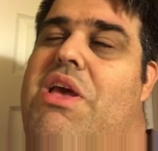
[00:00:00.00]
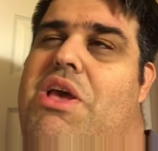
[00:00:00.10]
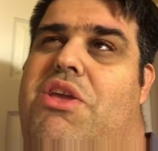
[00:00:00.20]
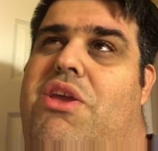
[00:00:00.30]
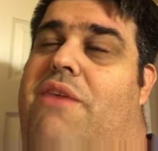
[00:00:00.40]

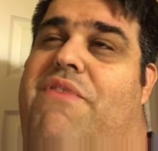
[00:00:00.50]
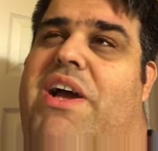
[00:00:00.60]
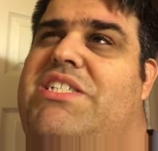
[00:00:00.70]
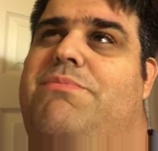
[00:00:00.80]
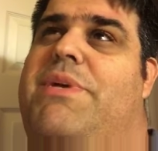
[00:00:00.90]
If I
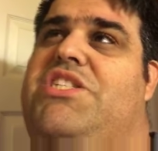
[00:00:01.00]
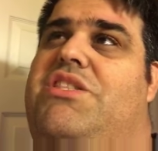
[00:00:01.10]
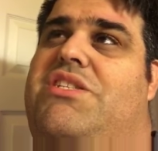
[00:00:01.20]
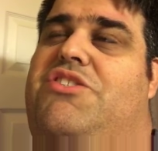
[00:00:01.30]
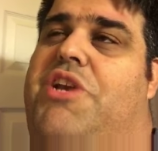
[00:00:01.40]
just mention
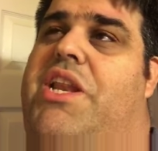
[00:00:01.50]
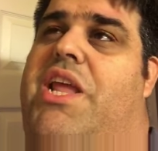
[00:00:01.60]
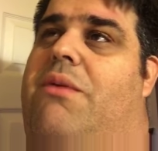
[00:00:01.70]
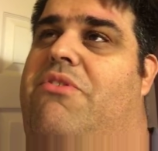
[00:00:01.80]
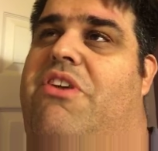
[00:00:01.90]
the street
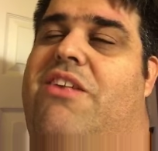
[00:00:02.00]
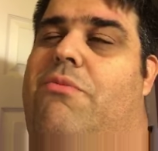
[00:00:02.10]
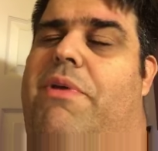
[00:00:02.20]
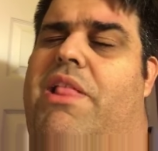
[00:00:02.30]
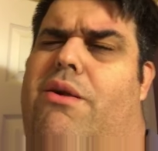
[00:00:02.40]
names, you guys will
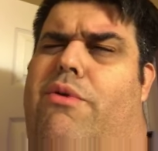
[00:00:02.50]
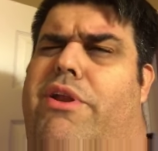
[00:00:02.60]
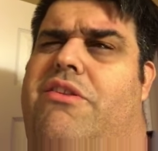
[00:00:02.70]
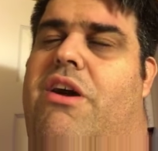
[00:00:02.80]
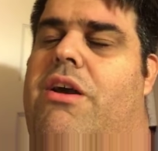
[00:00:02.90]
be like, what are
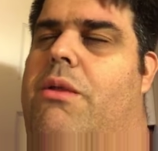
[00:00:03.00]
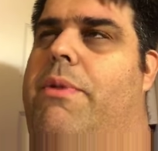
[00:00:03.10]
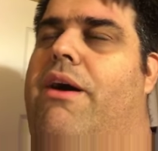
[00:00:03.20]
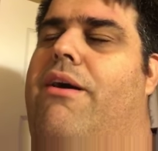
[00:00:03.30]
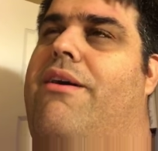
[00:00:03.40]
you talking
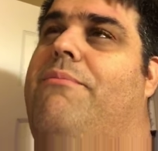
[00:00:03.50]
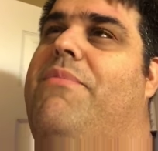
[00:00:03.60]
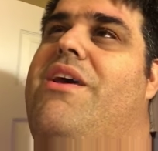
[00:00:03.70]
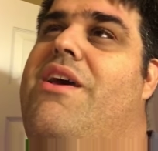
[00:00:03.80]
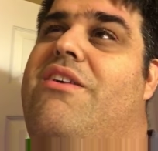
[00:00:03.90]
about?
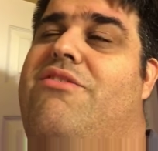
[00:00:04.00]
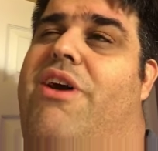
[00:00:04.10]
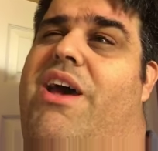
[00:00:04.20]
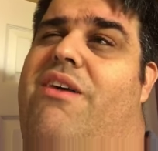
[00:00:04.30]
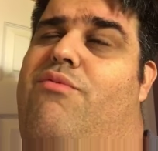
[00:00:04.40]
So I
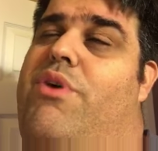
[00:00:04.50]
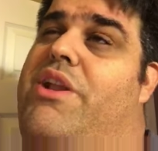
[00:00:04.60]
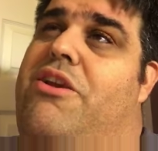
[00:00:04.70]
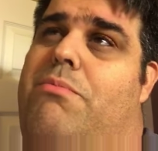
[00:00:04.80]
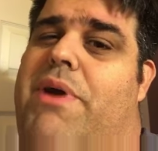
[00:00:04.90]
have one
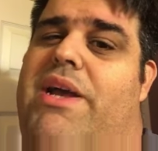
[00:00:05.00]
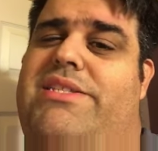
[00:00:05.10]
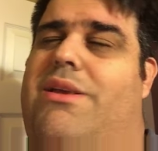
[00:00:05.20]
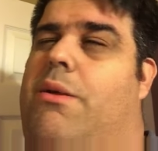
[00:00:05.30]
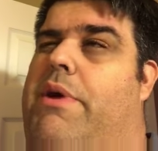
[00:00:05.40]
nearby, it's
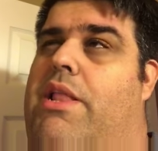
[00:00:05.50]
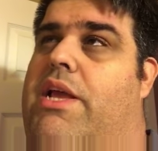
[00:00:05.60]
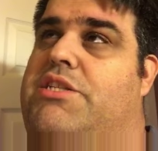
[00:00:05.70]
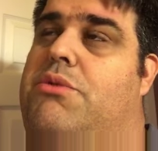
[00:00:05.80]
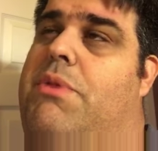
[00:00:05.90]

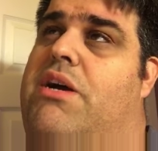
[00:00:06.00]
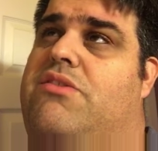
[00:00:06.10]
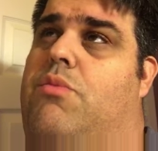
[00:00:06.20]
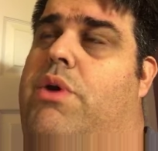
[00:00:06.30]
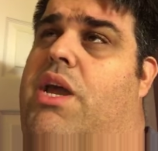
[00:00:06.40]
about 2 miles
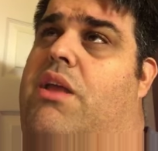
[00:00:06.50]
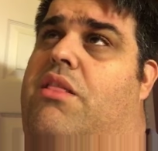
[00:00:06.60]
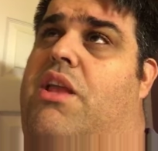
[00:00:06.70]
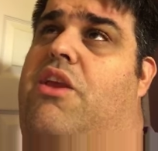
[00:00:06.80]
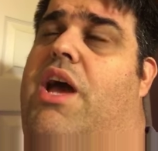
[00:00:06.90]
away.
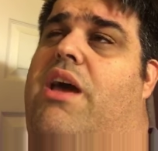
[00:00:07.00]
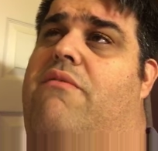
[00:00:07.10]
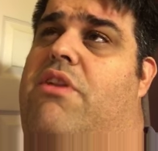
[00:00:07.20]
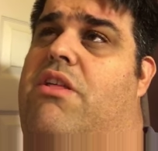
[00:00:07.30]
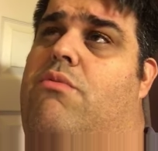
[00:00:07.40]
Then I have
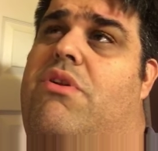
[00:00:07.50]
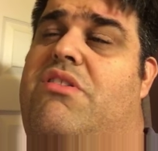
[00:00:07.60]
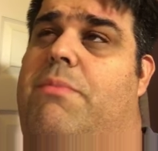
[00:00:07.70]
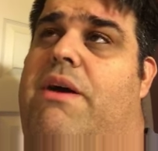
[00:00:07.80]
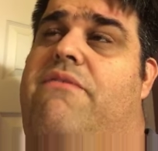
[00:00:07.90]
another one, it's
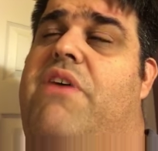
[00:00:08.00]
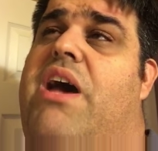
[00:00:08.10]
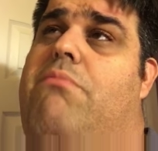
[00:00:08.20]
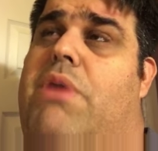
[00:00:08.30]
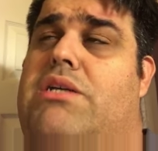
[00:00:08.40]
about
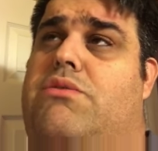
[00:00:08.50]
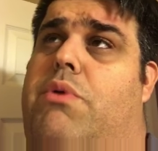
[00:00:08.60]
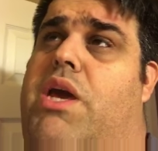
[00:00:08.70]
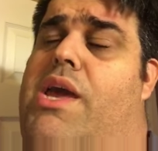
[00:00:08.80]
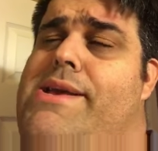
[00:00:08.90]
5 miles
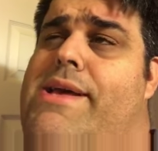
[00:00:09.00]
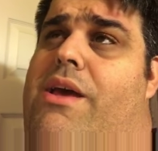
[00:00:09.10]
away.